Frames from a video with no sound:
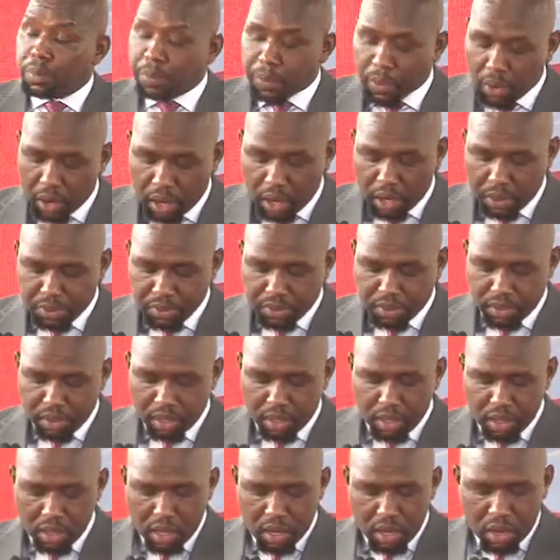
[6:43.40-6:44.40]
programs
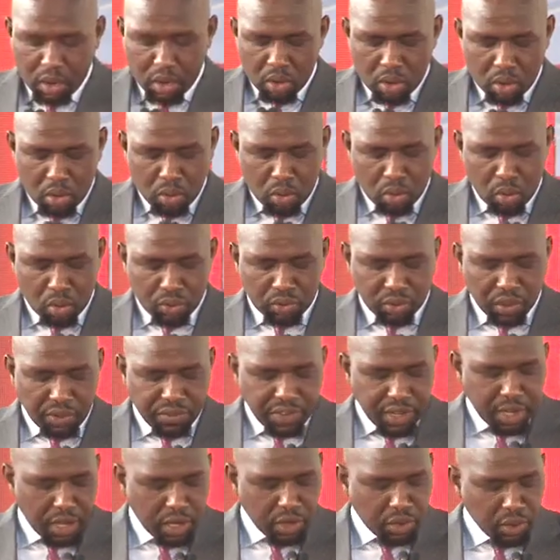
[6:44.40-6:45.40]
was
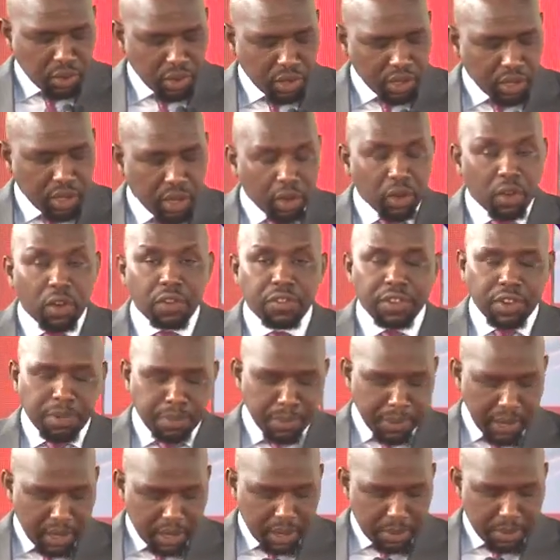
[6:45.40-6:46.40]
evident during the COVID
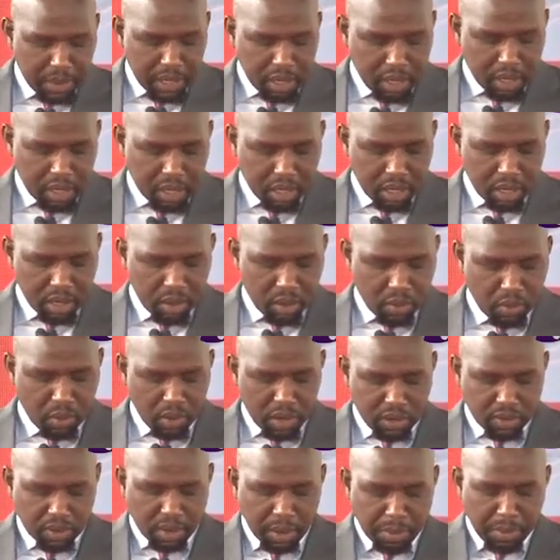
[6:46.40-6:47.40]
pandemic
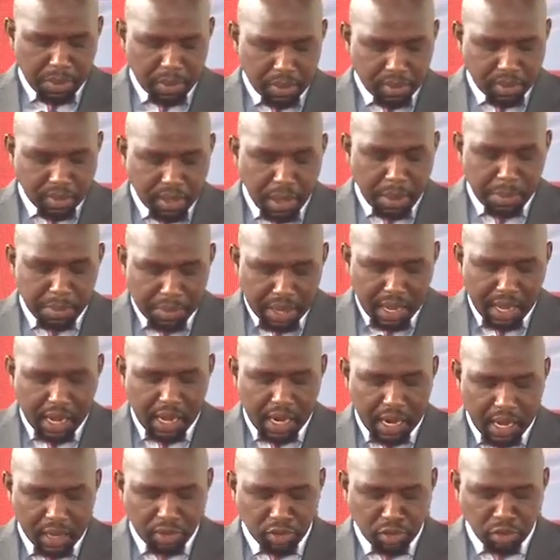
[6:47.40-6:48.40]
when some
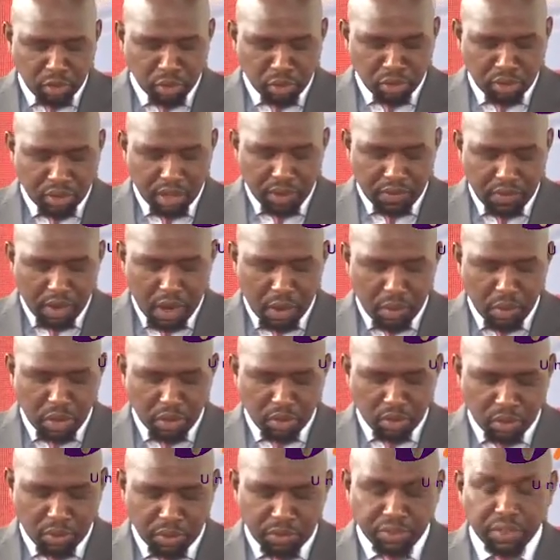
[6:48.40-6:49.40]
airlines used the
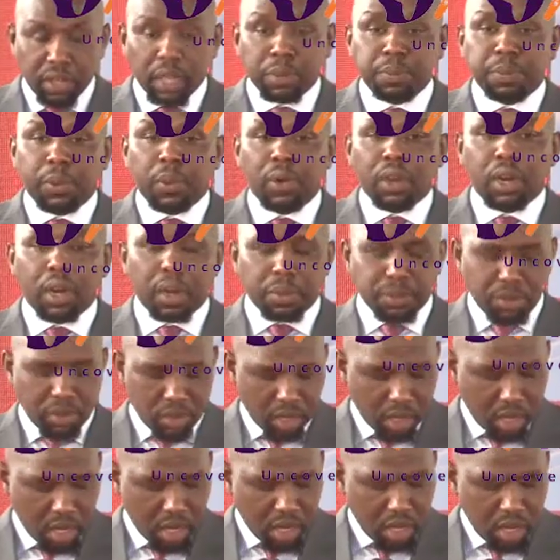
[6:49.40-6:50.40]
valuation of such programs
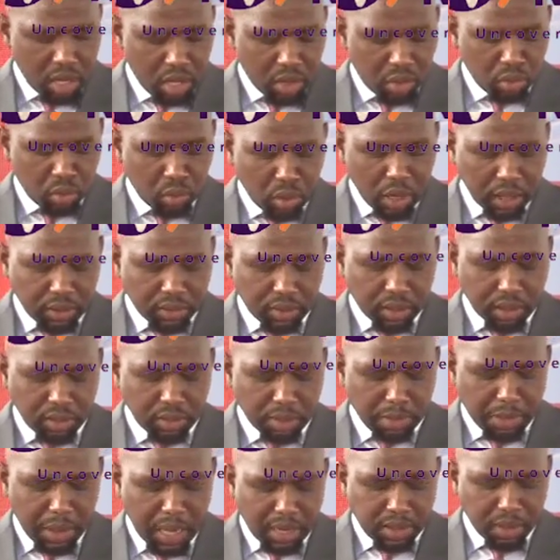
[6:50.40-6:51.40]
to access
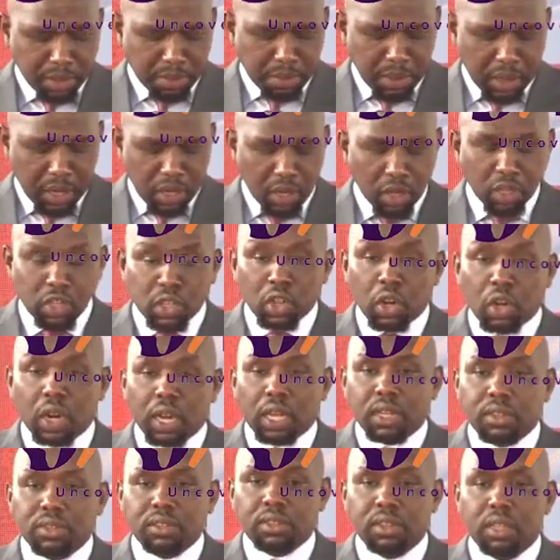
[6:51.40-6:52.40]
multi-billion
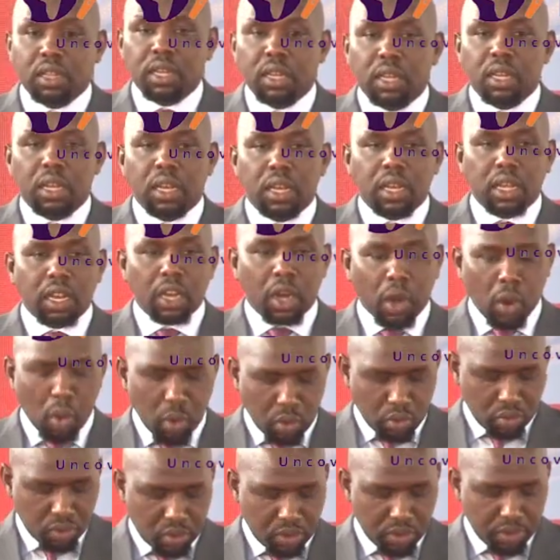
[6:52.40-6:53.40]
dollars in
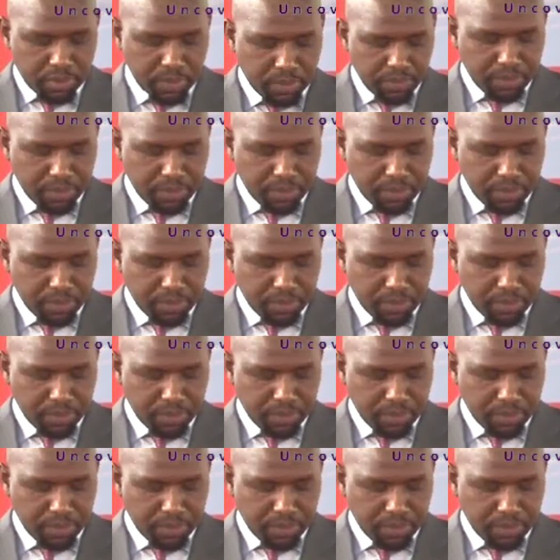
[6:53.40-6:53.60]
loans.